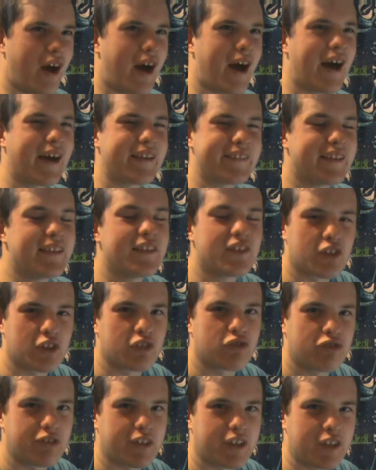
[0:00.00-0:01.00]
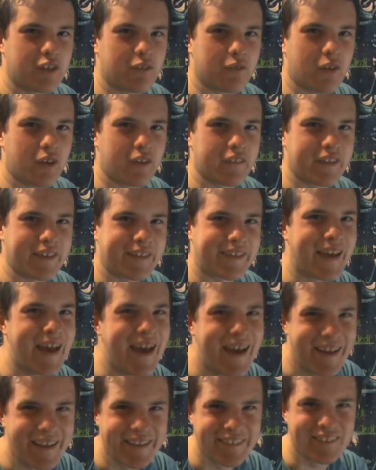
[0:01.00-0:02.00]
and it is a tricky one
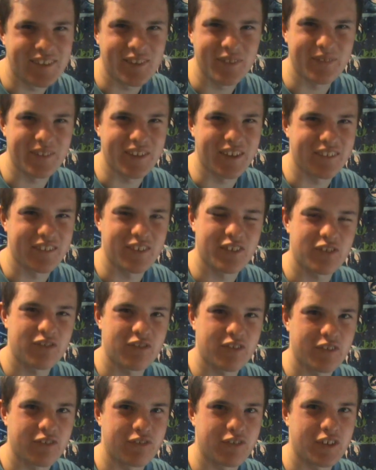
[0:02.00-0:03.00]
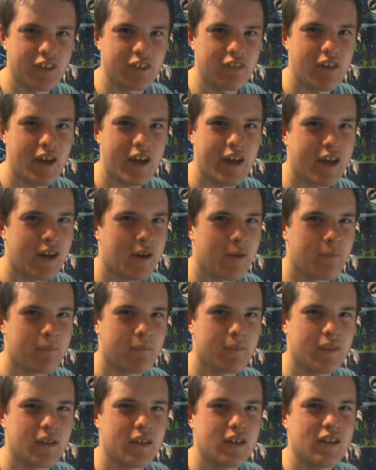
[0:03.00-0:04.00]
again, to be honest with you.
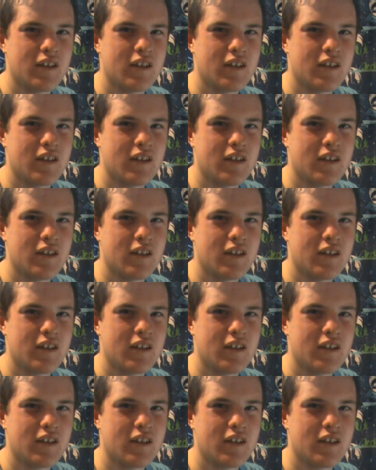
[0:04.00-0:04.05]
Um,